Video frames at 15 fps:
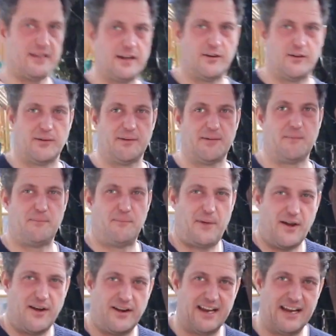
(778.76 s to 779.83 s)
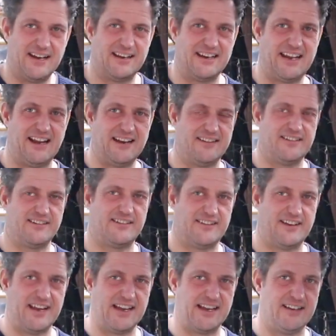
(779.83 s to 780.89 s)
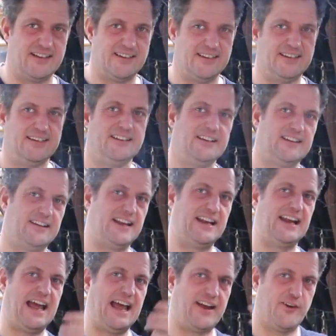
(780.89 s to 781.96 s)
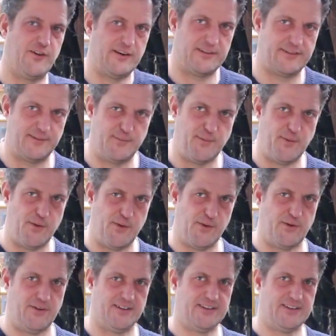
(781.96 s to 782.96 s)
it on, burn it, get it to stick, then lacquer it some more,